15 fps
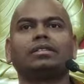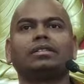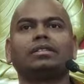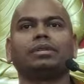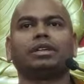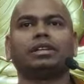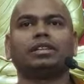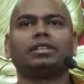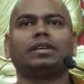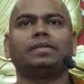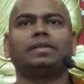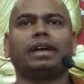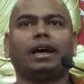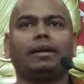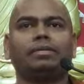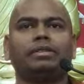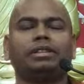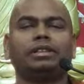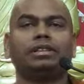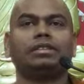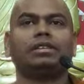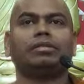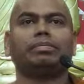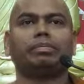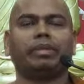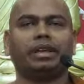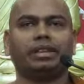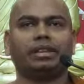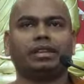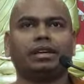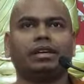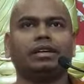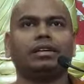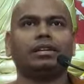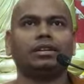Because of the absence of metta,